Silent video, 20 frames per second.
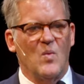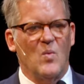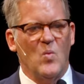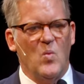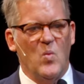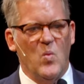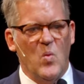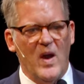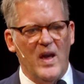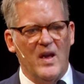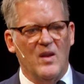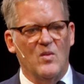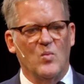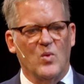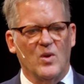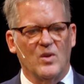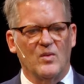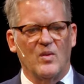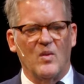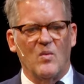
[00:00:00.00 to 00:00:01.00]
when
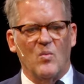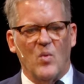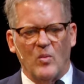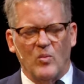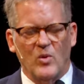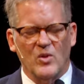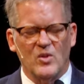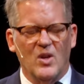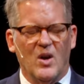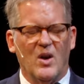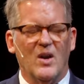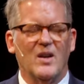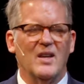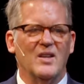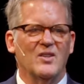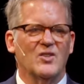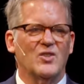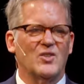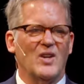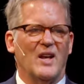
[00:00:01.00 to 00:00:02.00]
we're, when we're
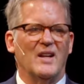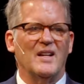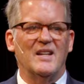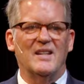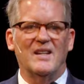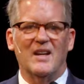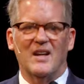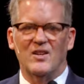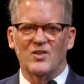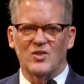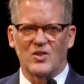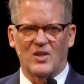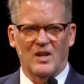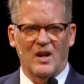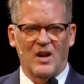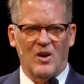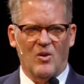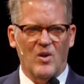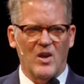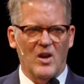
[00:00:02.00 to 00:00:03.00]
talking sunny day
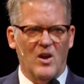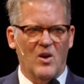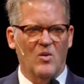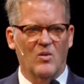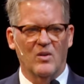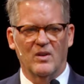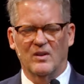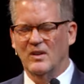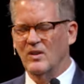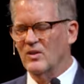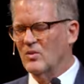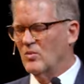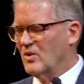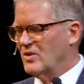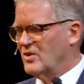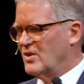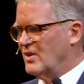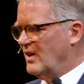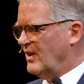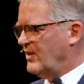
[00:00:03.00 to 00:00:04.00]
scenario, in other
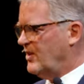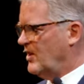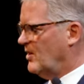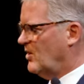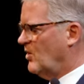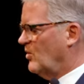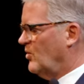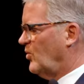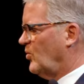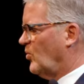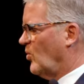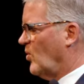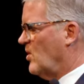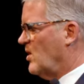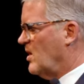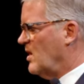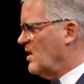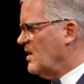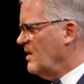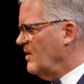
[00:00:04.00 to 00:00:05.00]
words, nothing goes
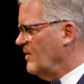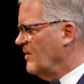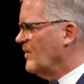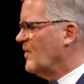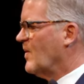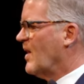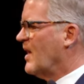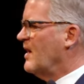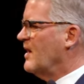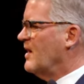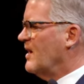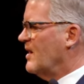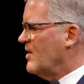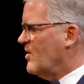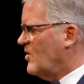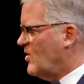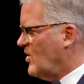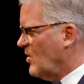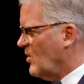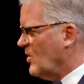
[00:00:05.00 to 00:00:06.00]
wrong,
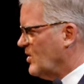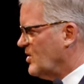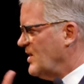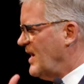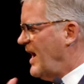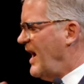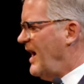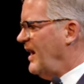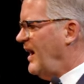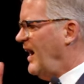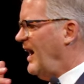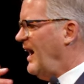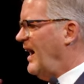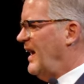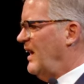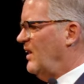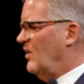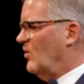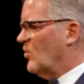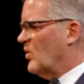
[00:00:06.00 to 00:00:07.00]
there is not a
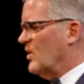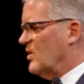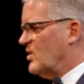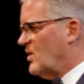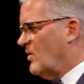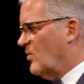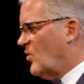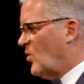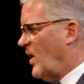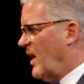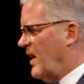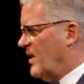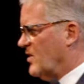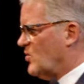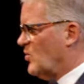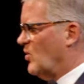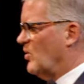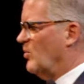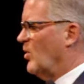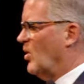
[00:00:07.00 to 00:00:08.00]
heightened risk of
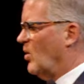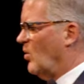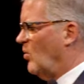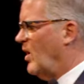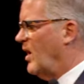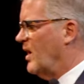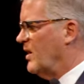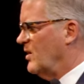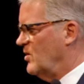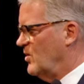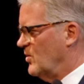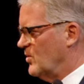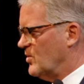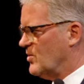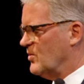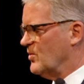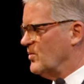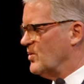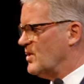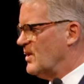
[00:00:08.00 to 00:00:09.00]
crash with marijuana
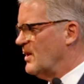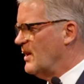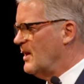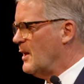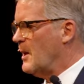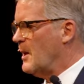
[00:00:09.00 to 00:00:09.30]
users.